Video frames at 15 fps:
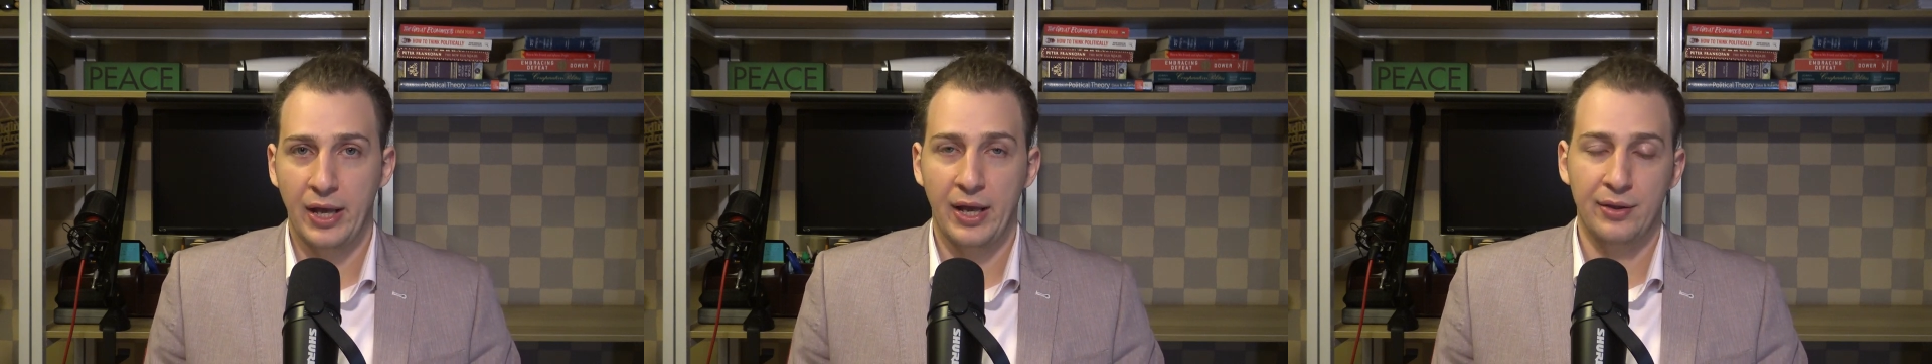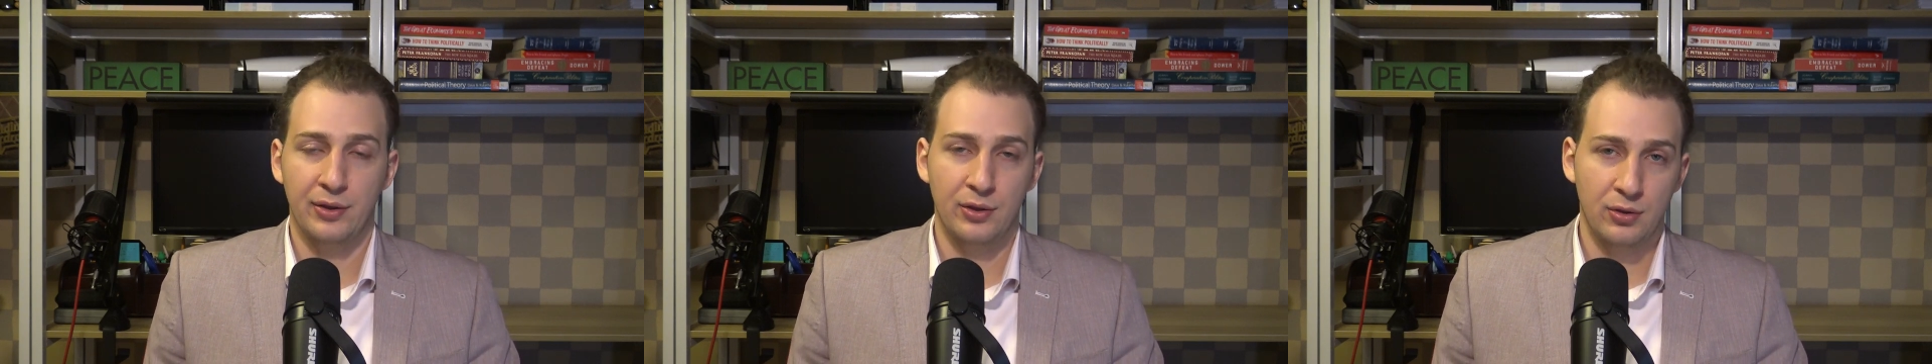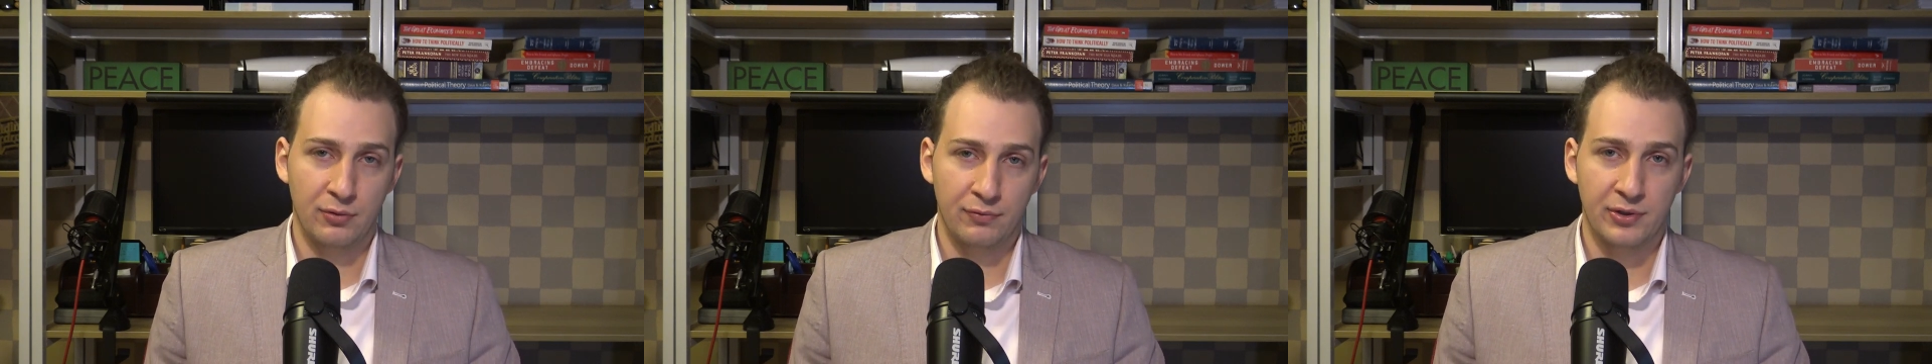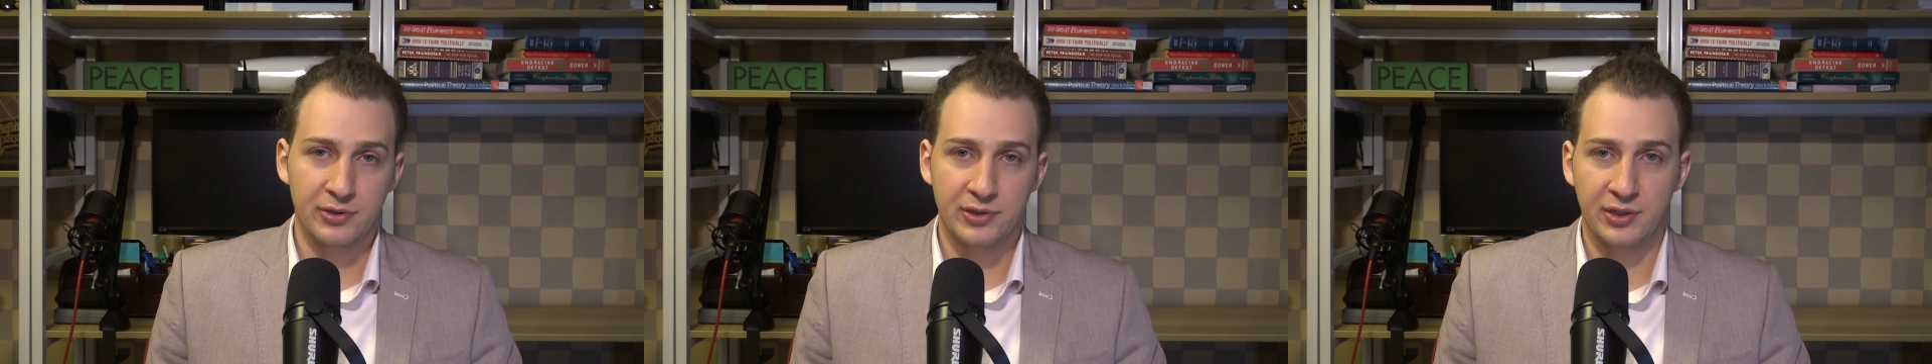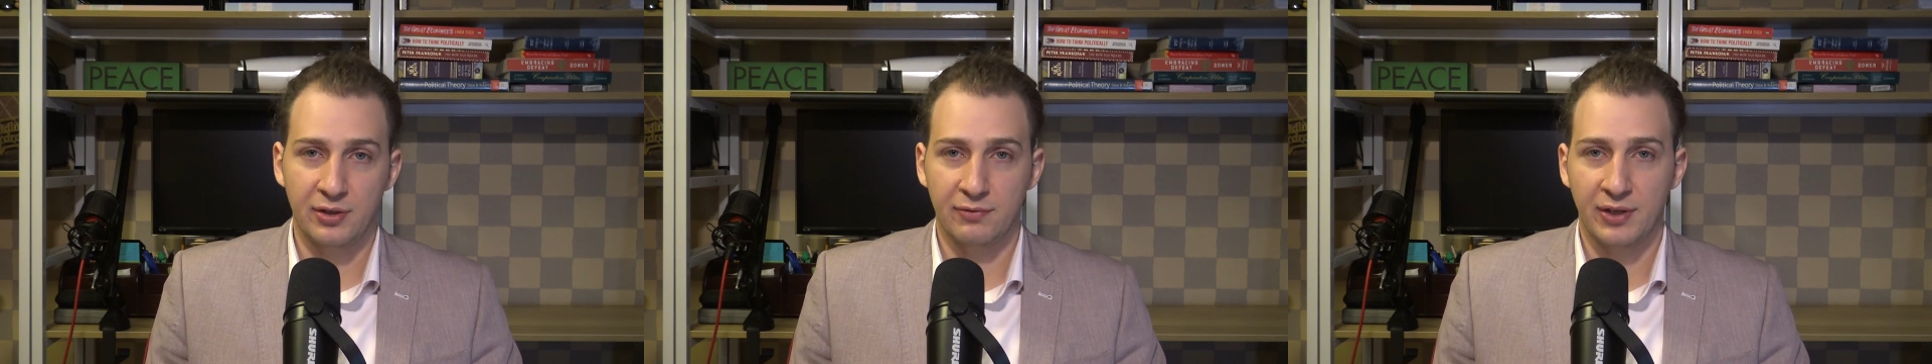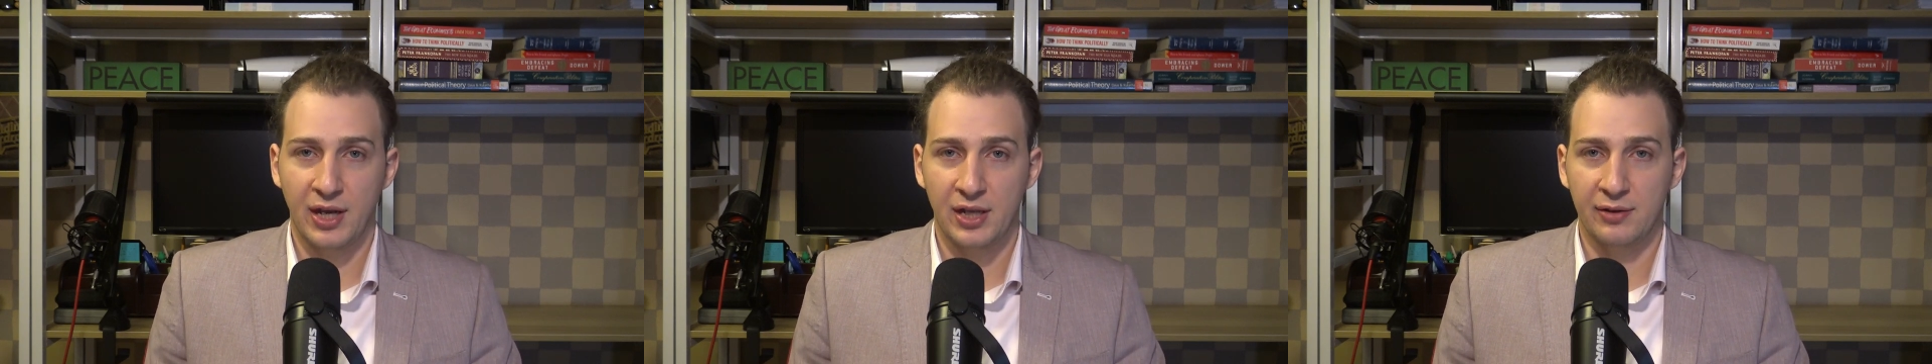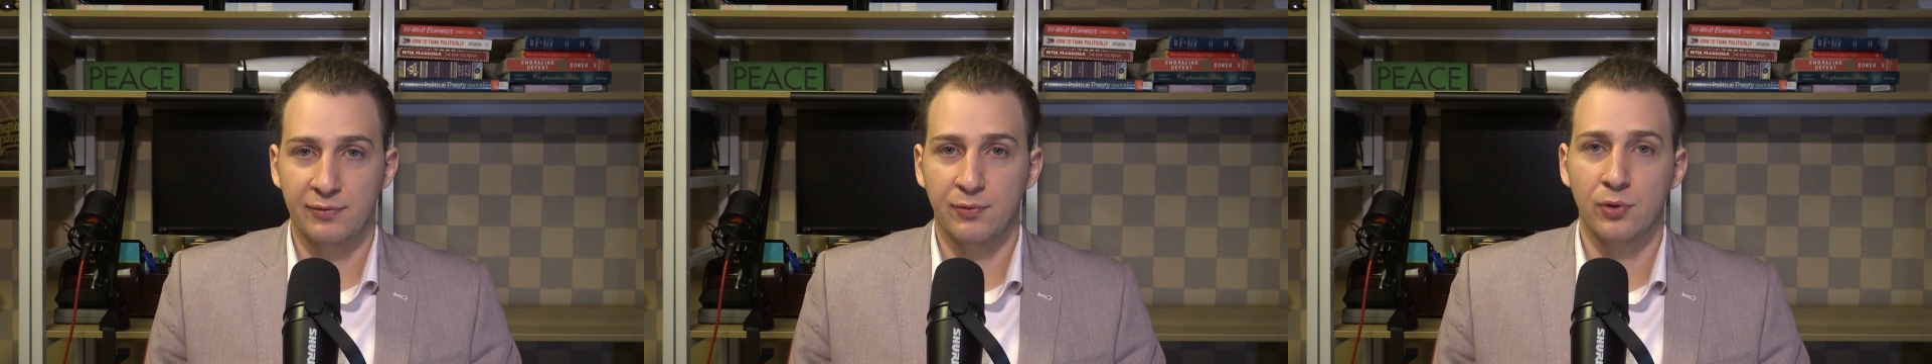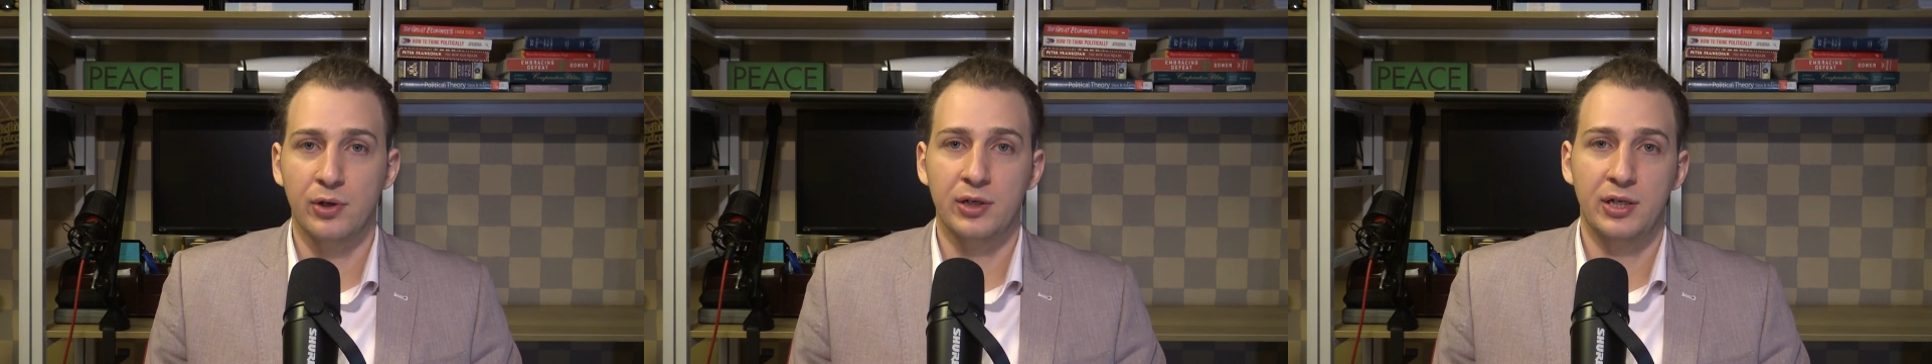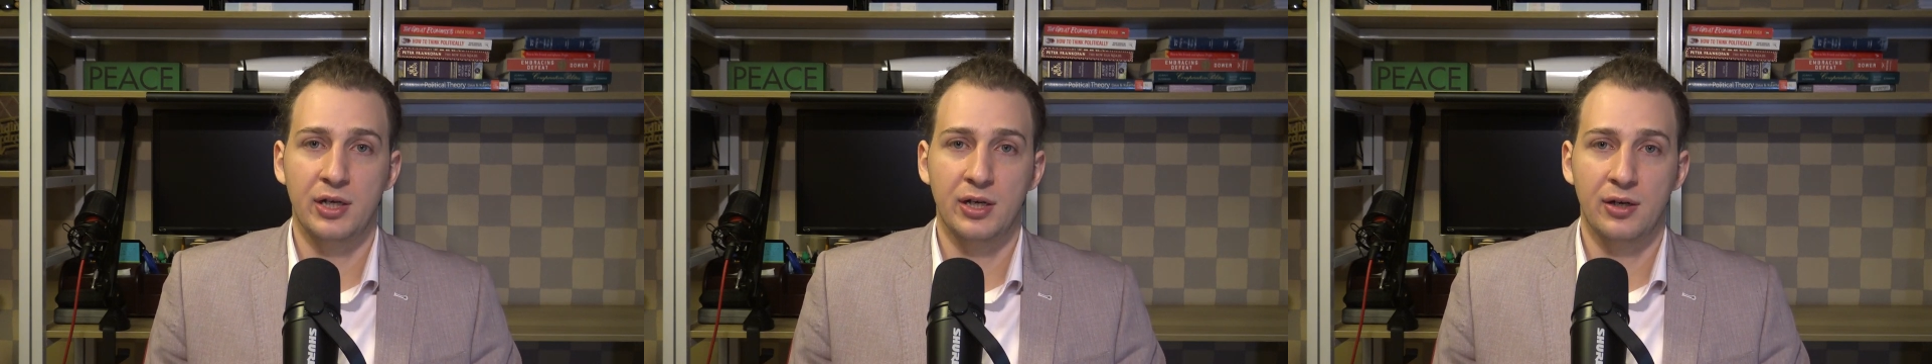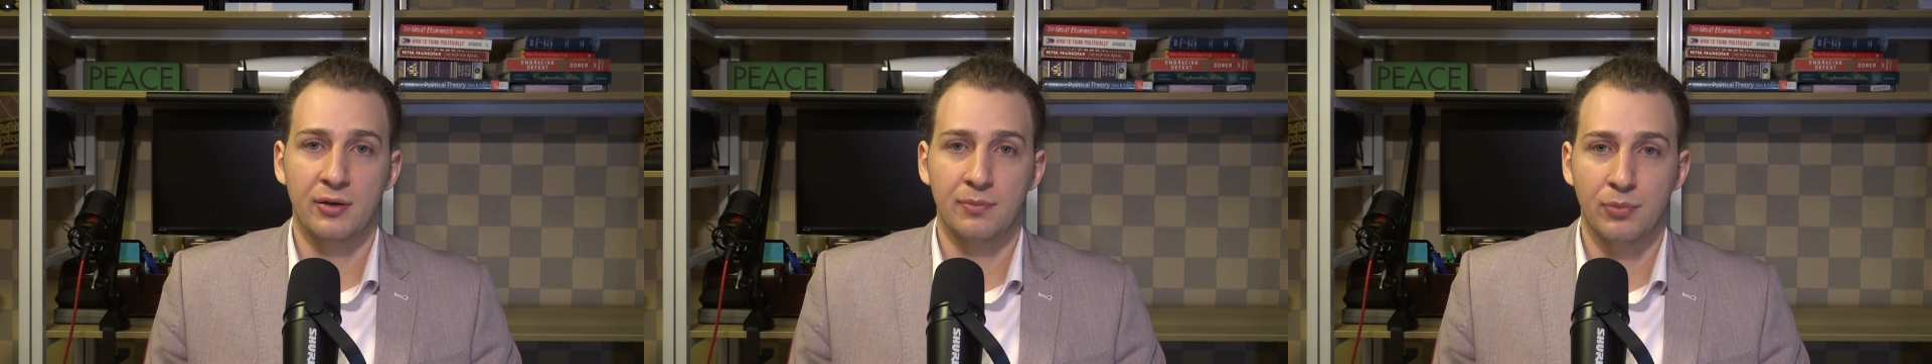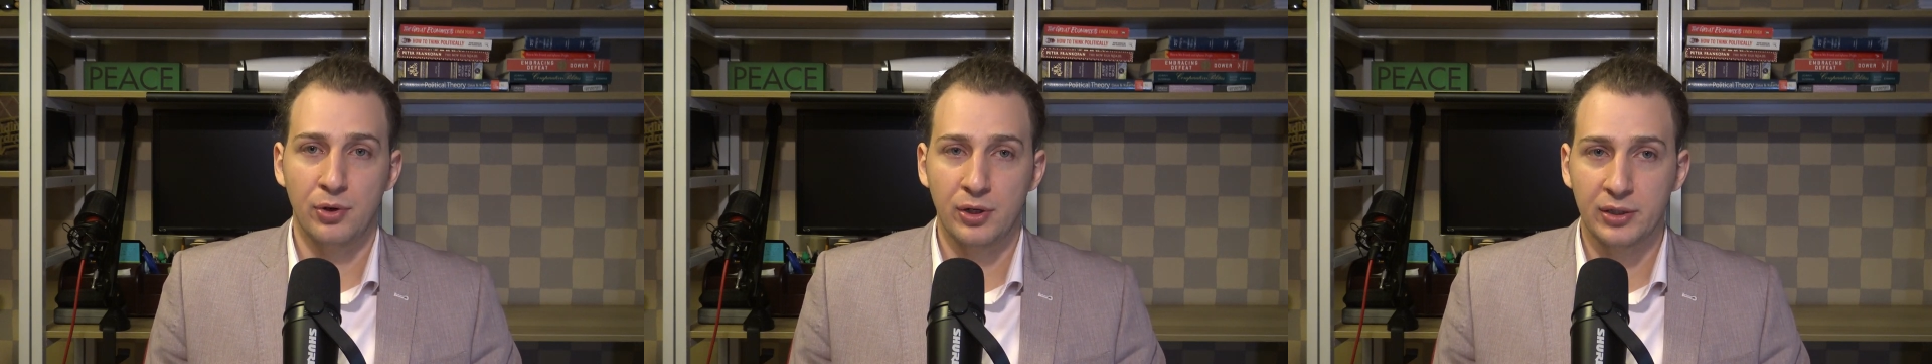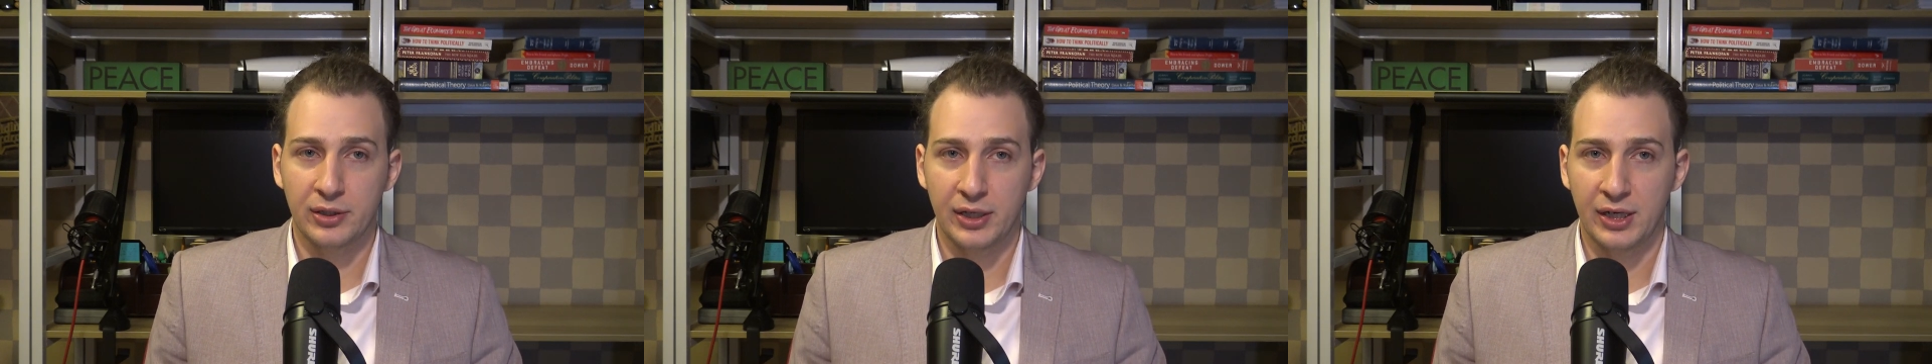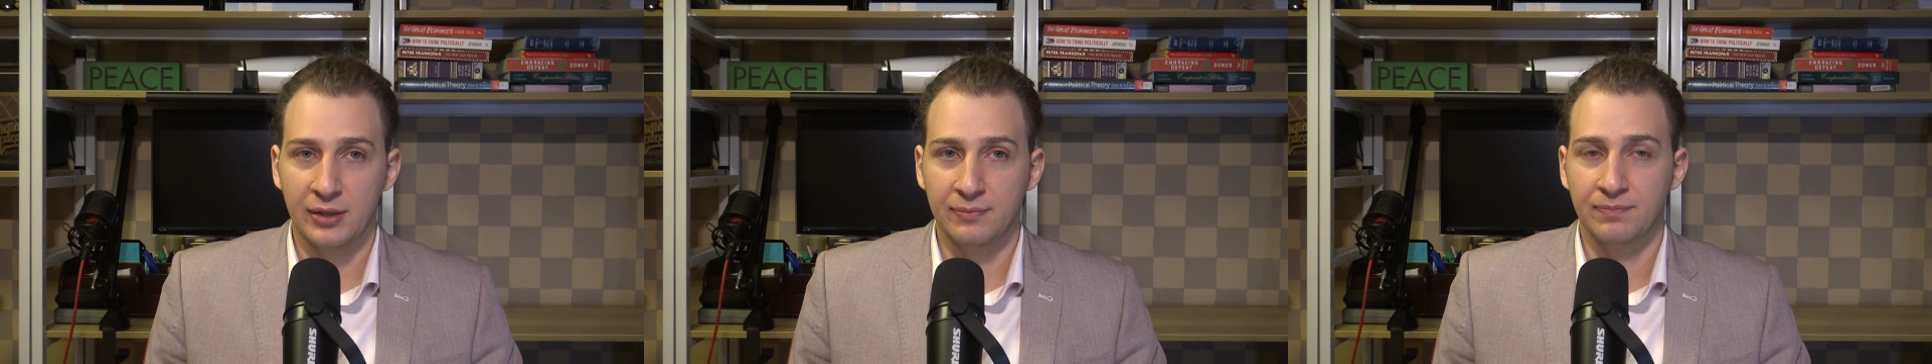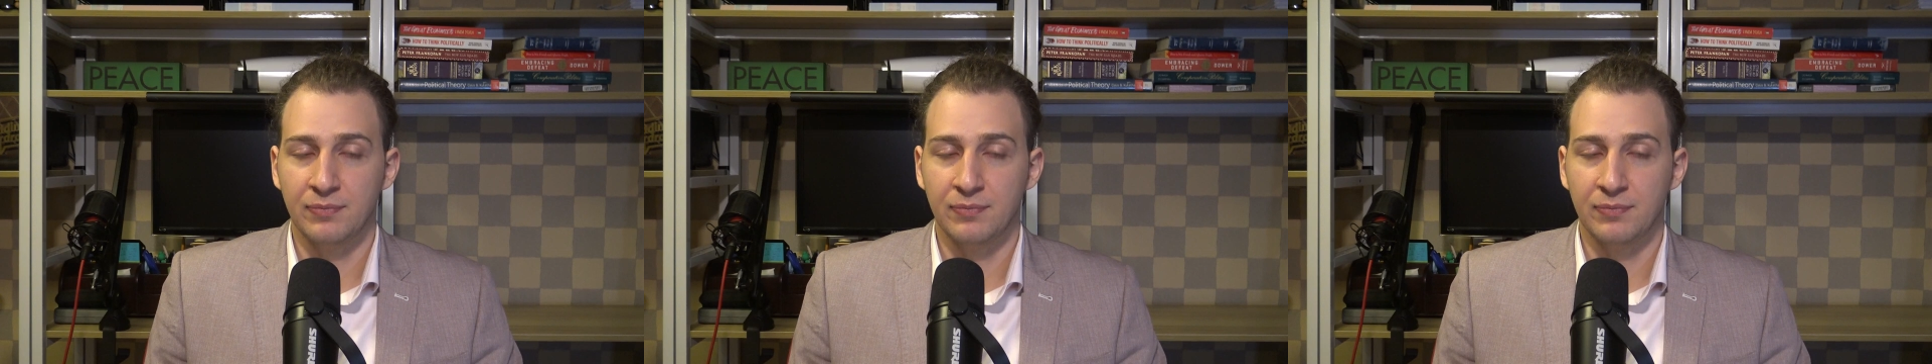at the University of California, Berkeley,